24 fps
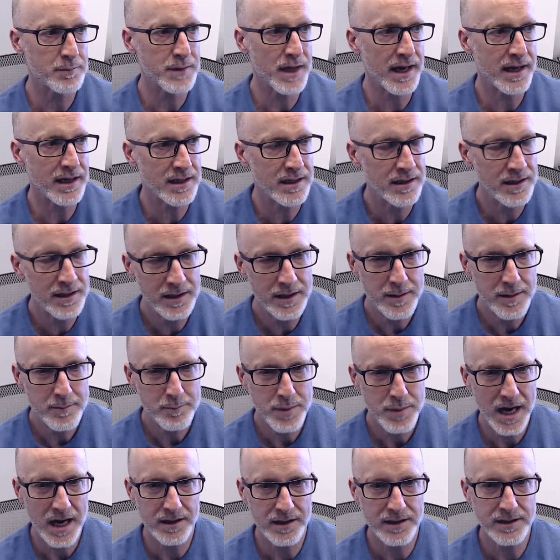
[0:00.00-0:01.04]
Like
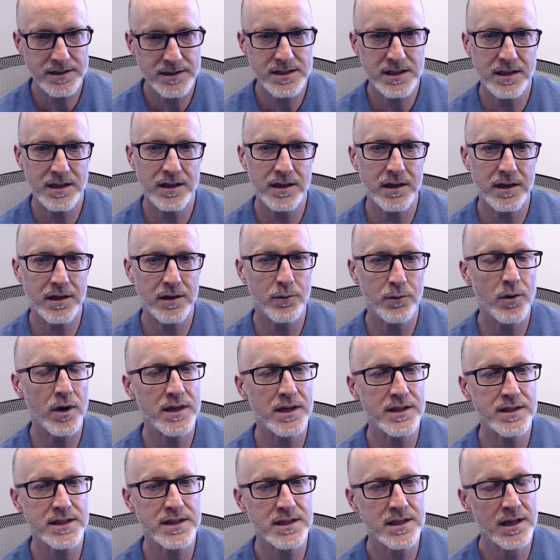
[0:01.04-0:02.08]
Palantir
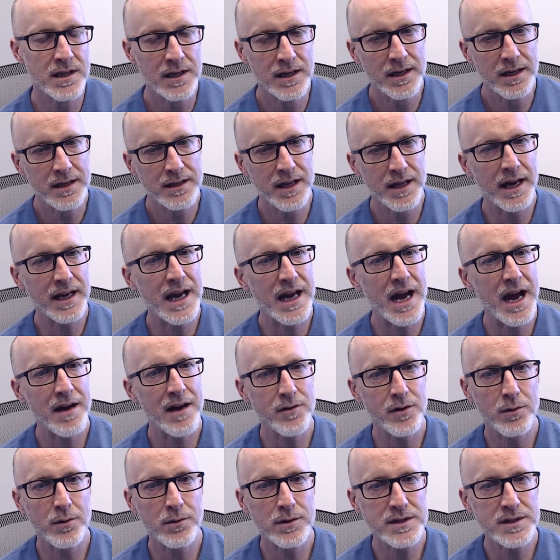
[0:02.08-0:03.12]
was like,
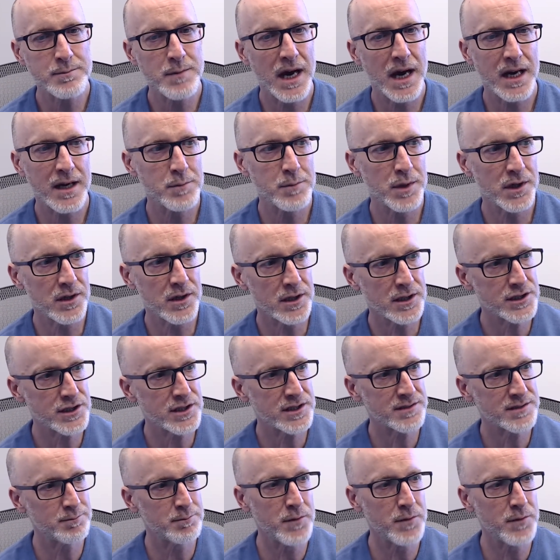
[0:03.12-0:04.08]
everyone was mega bullish,